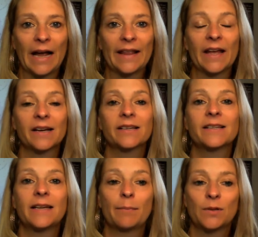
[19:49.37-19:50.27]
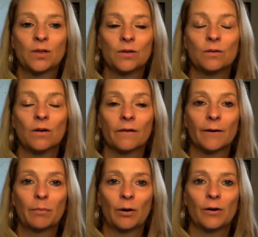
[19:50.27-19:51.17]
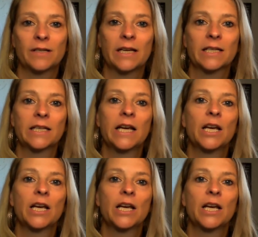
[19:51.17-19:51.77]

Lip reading: And that is step two of the process.